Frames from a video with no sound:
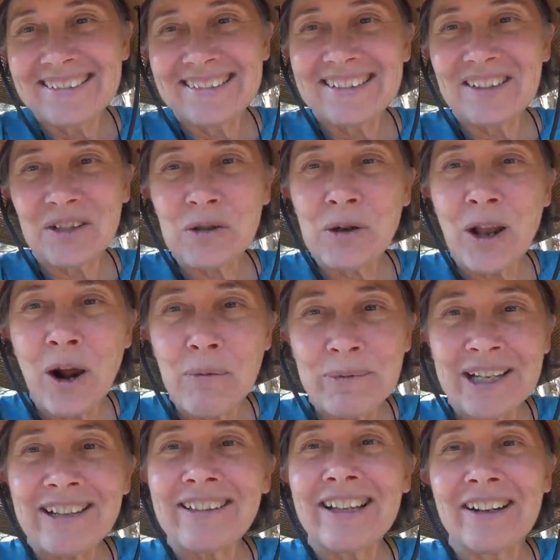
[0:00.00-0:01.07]
So it'll all
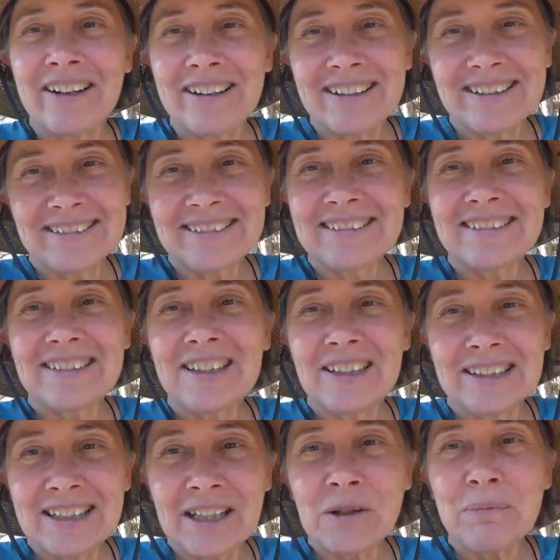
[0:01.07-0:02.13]
be clear,
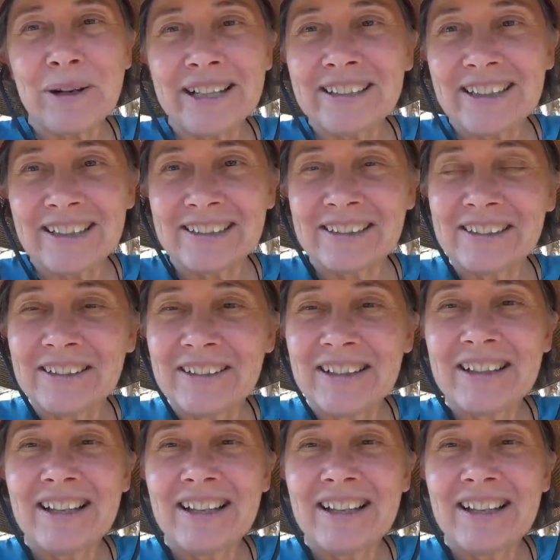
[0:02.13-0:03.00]
little by little.